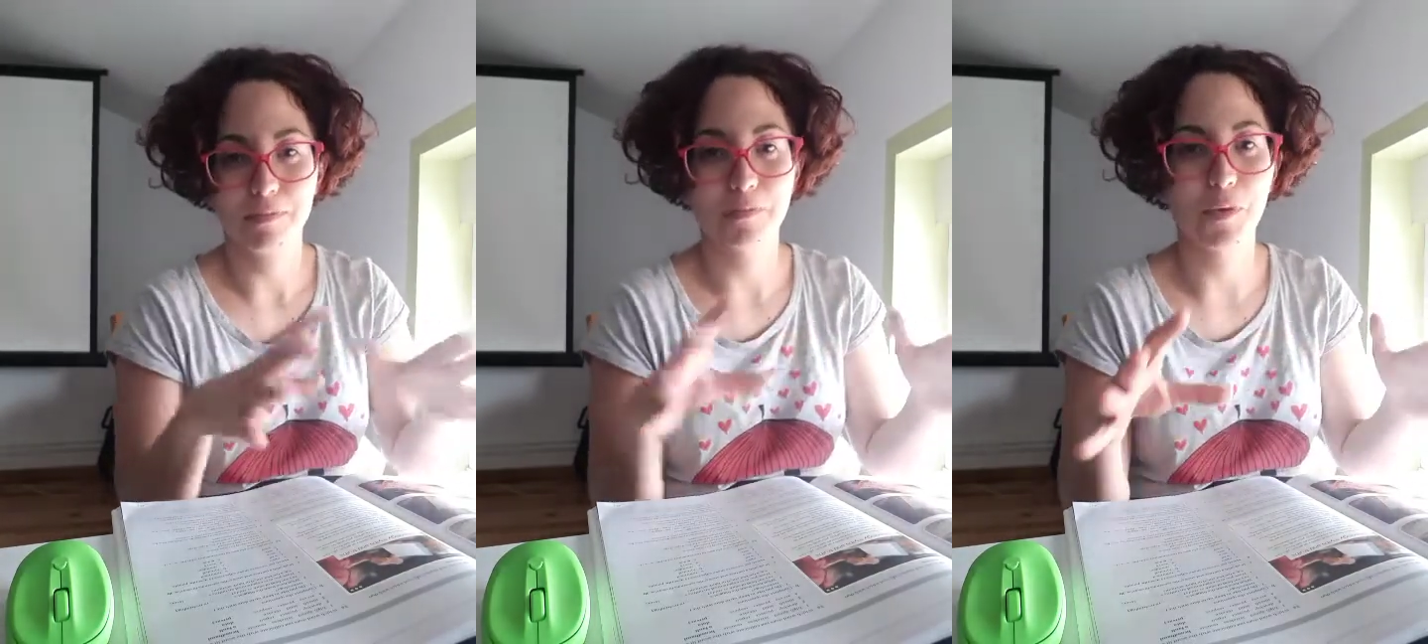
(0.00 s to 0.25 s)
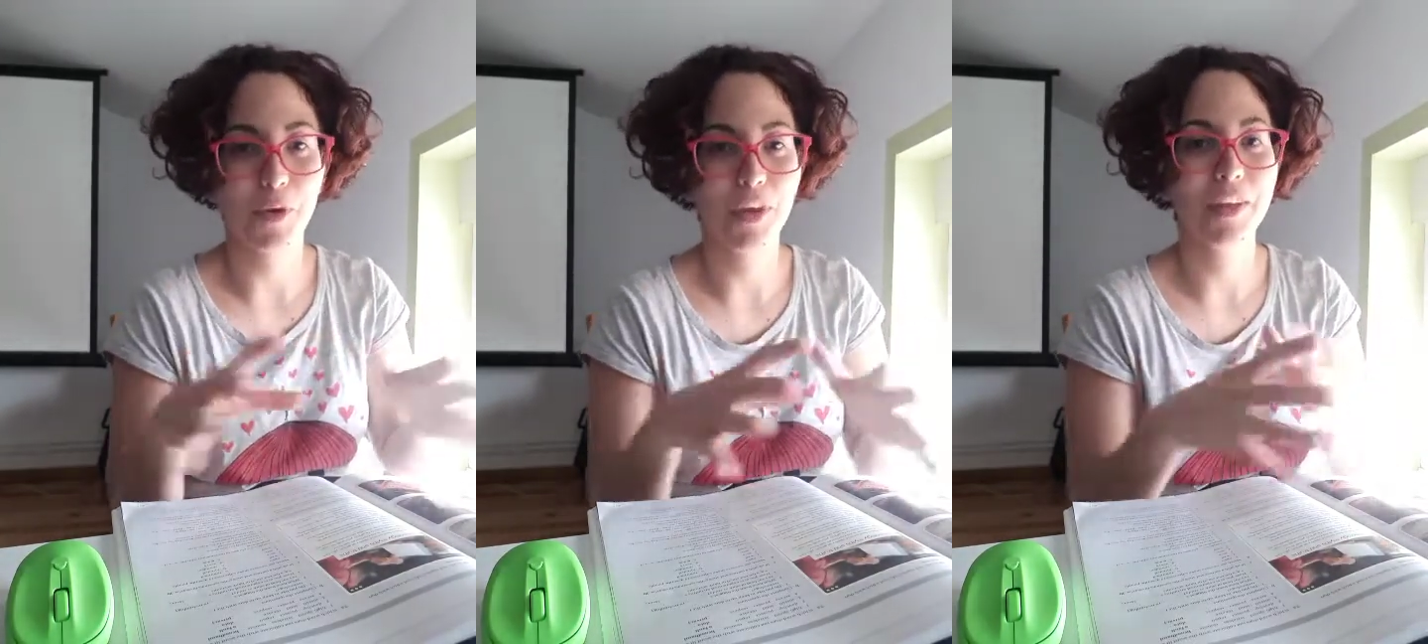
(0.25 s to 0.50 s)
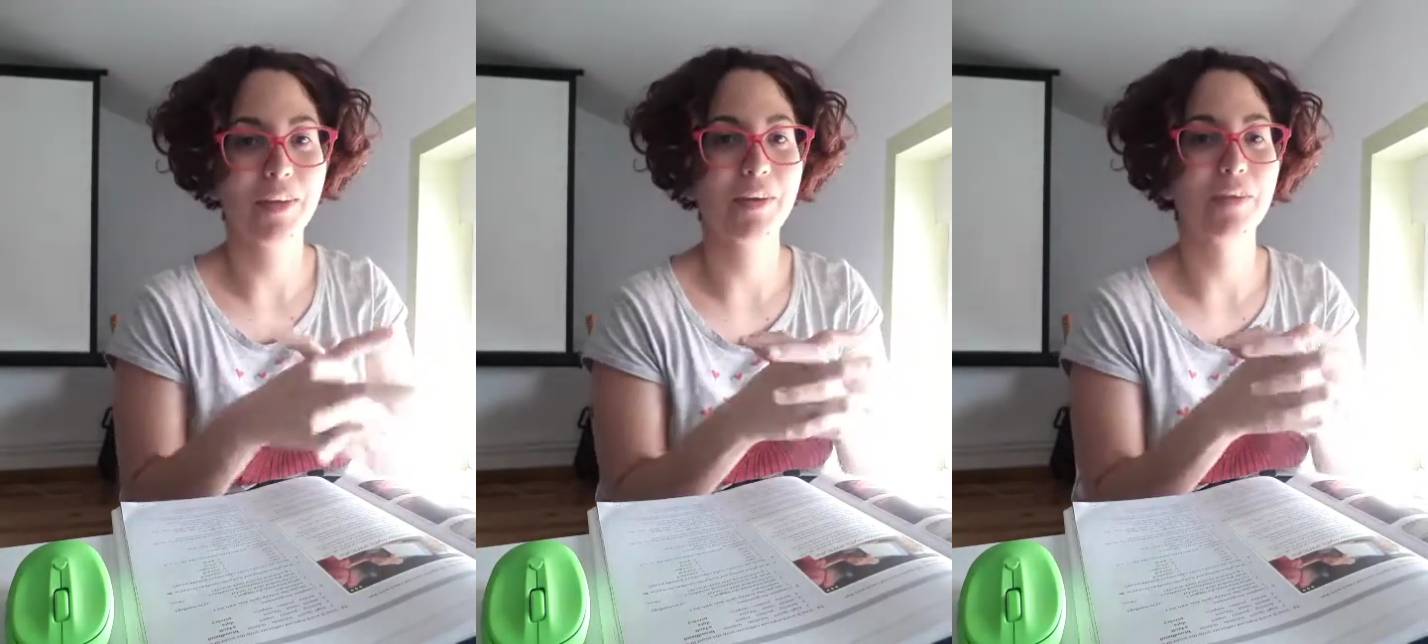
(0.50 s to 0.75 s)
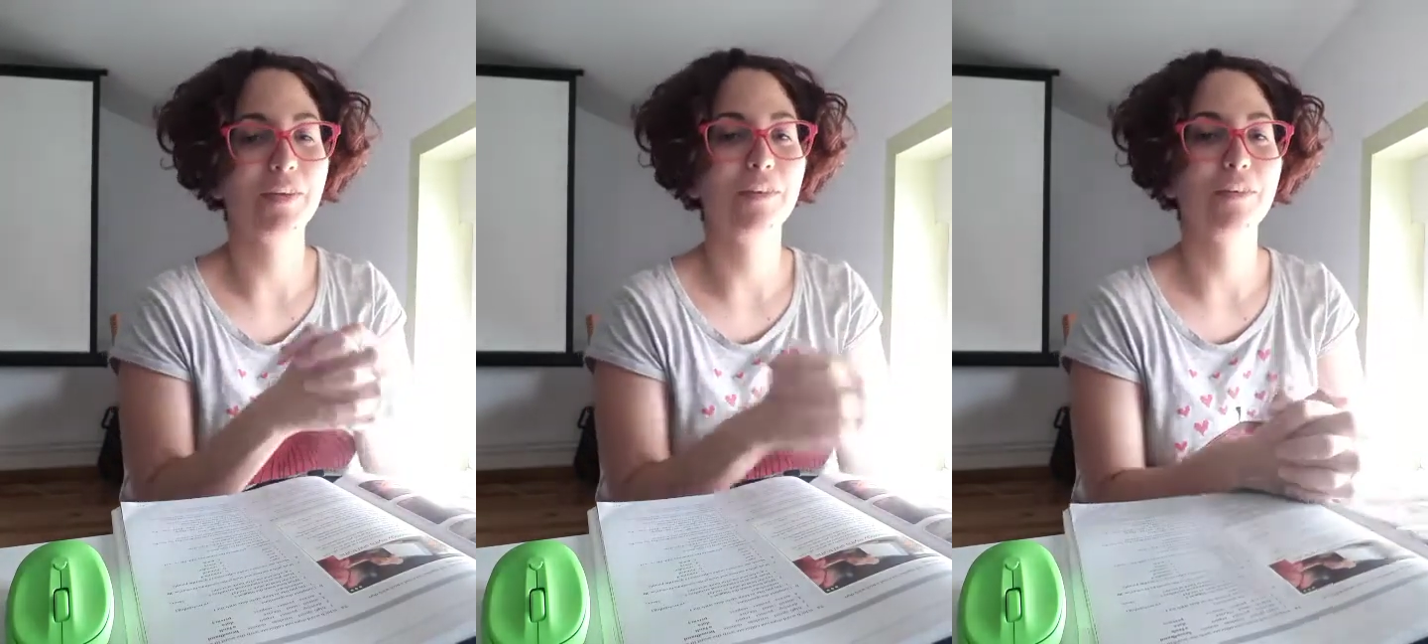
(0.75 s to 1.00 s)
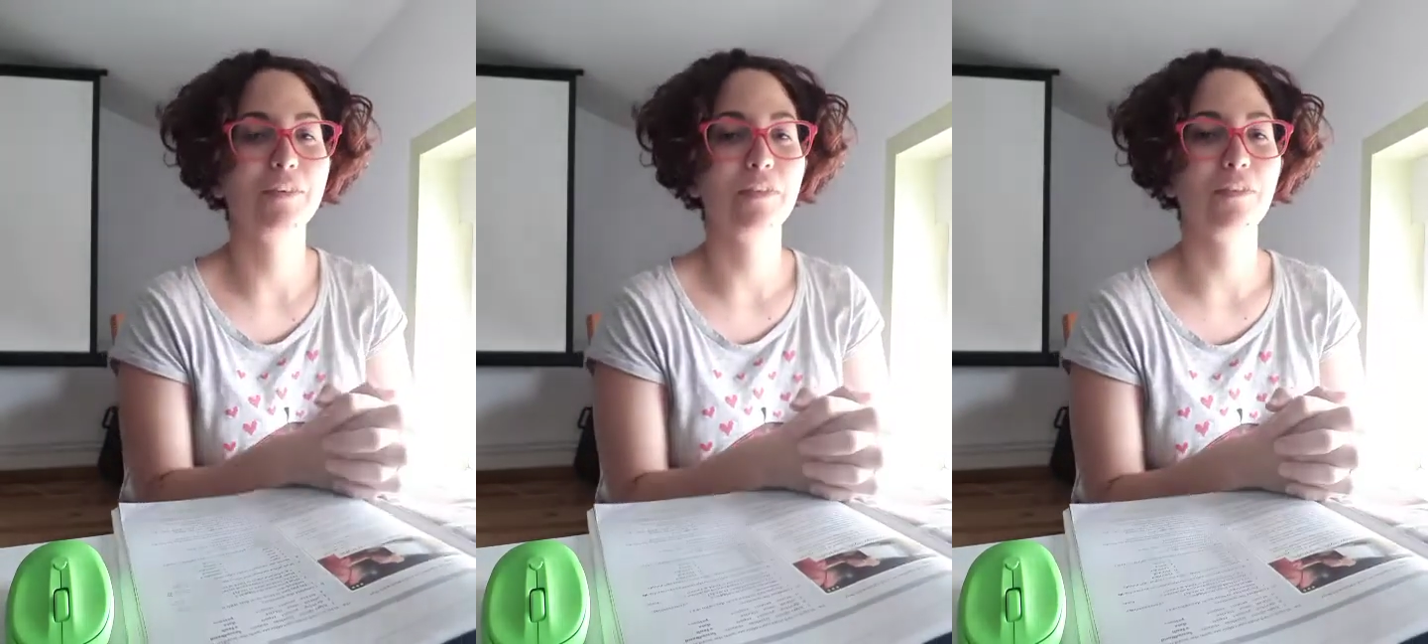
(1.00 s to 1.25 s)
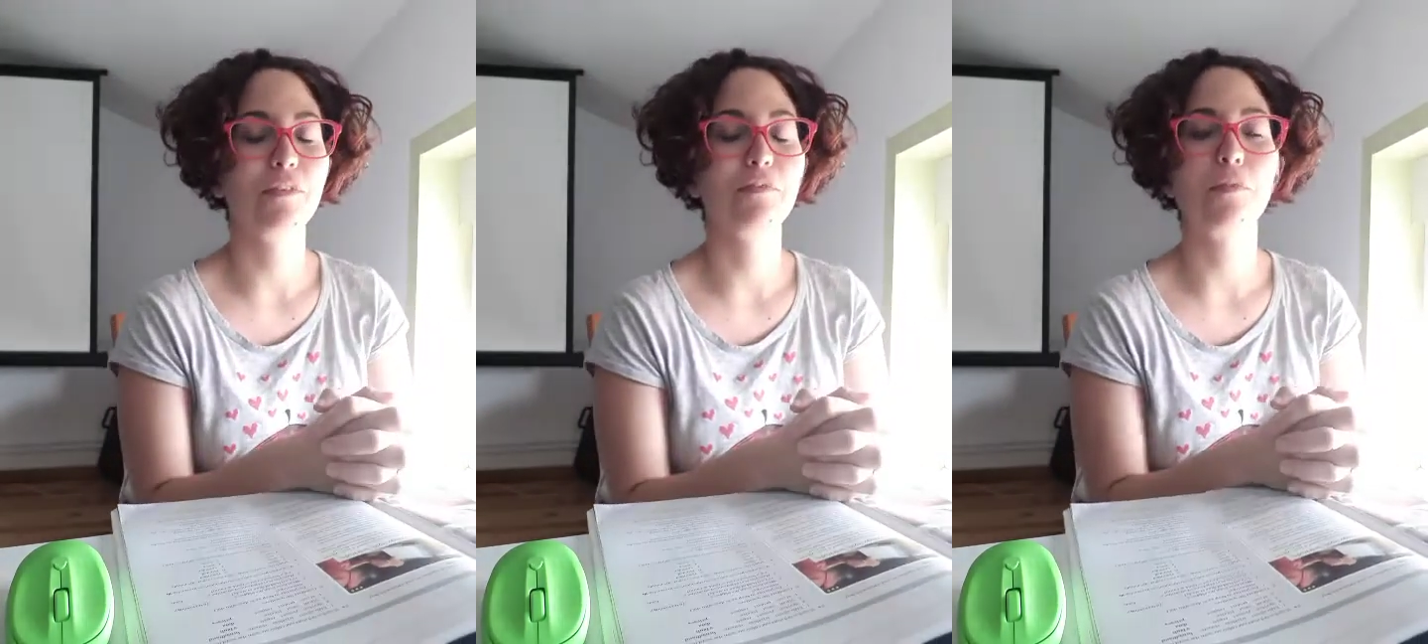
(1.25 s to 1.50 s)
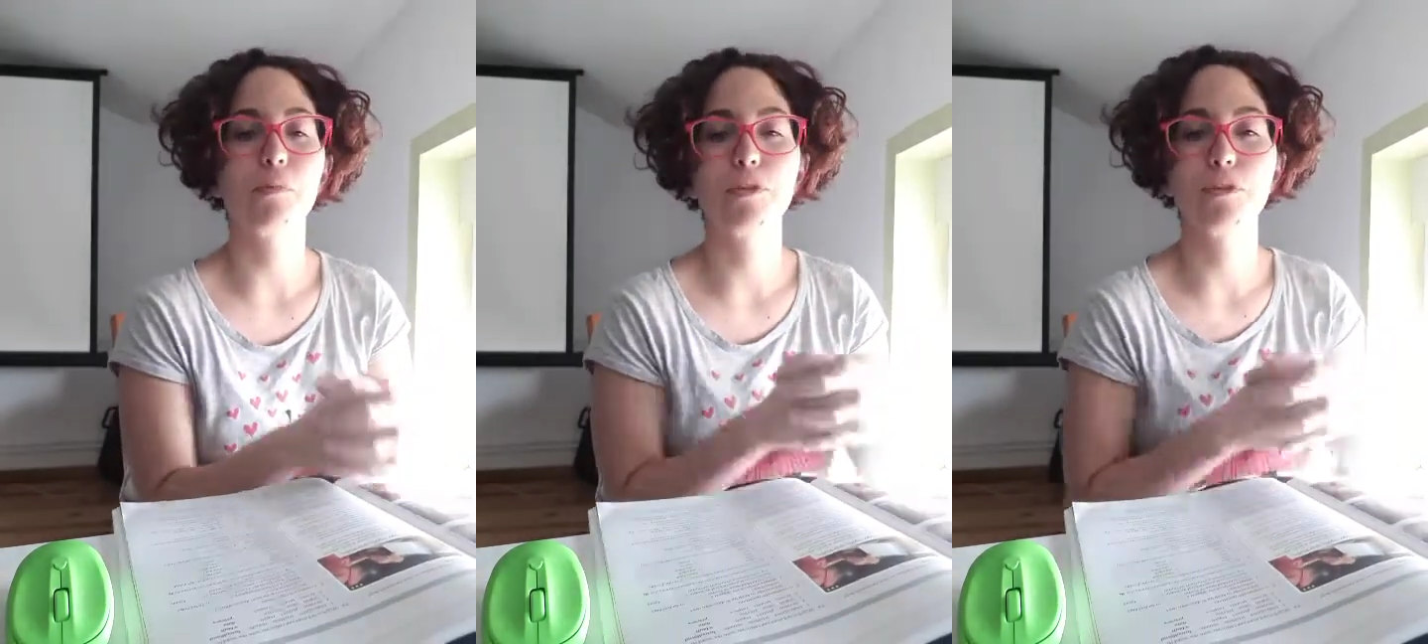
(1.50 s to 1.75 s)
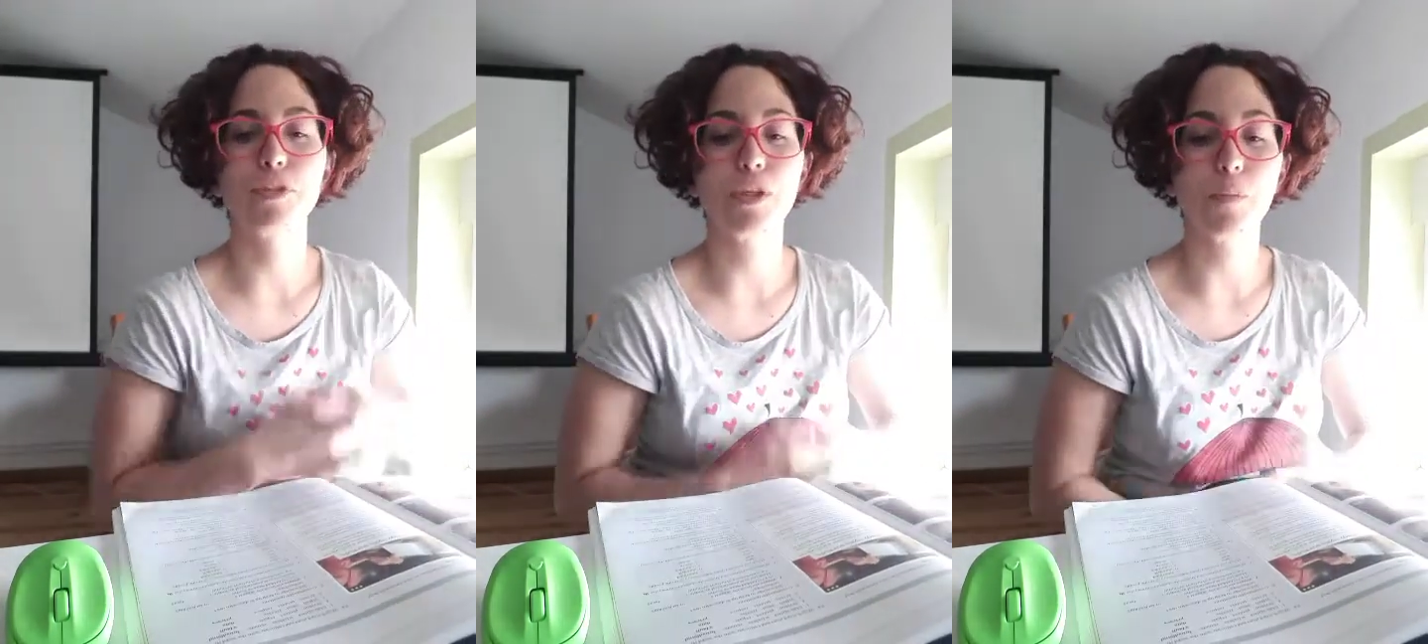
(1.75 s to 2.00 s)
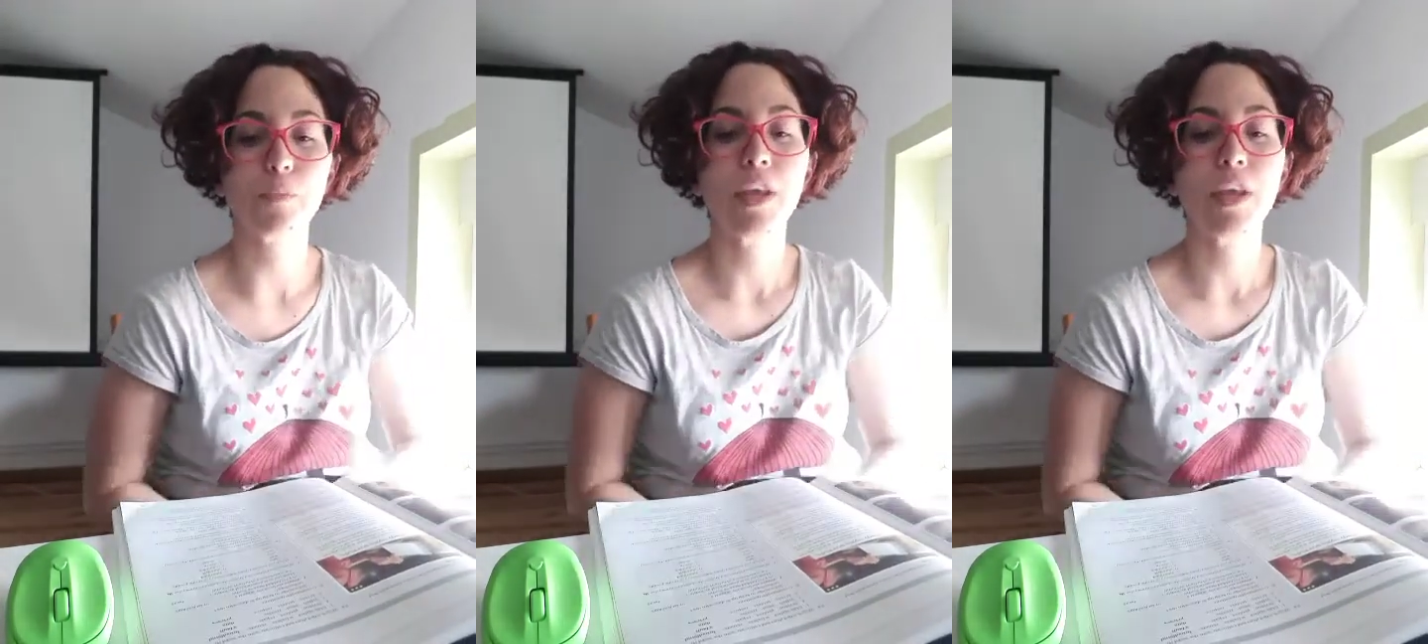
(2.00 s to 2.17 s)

okay, of information. So